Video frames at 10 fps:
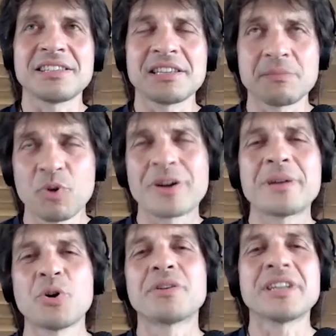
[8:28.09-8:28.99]
It's more
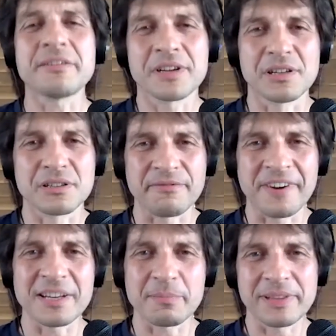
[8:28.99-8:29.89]
and more difficult to
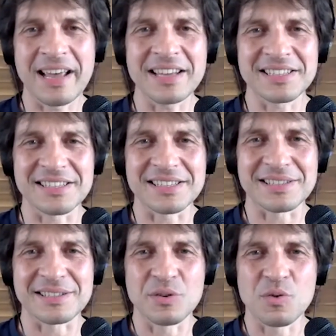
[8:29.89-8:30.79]
find
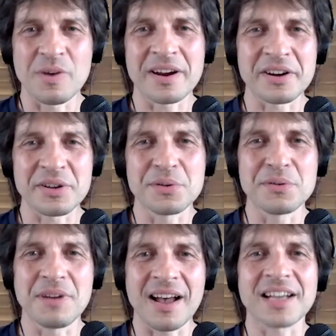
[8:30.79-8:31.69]
places where
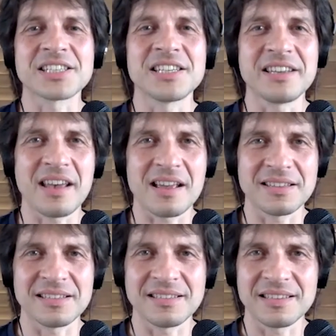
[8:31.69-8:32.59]
you actually
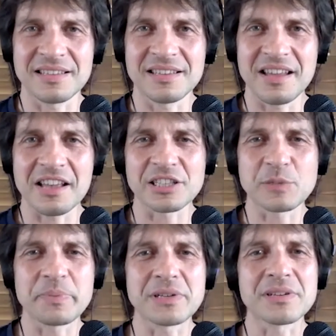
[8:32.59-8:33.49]
can
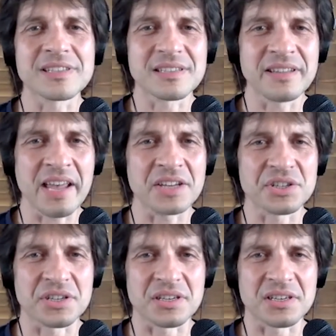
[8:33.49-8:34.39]
experience
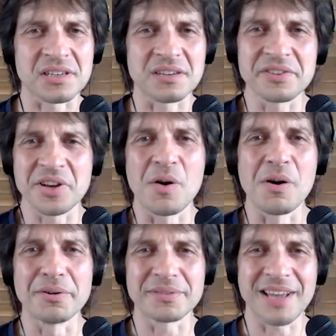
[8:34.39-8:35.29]
nature on your
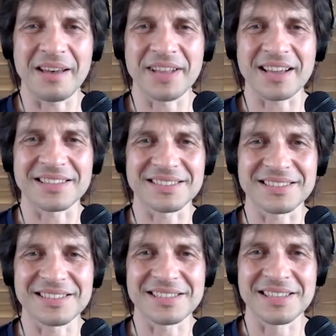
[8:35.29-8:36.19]
own, have like
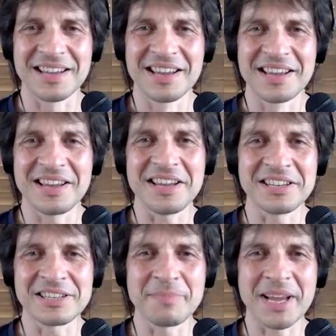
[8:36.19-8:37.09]
this
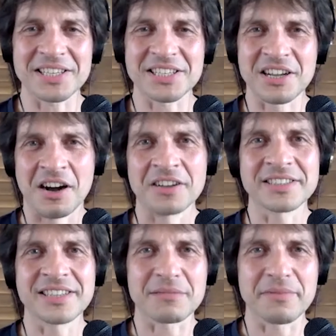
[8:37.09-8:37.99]
intimate
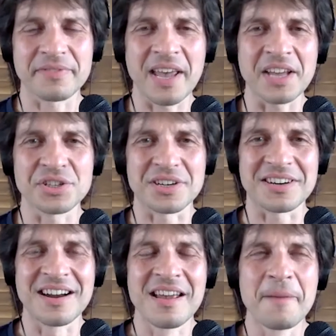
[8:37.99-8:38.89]
contact with nature.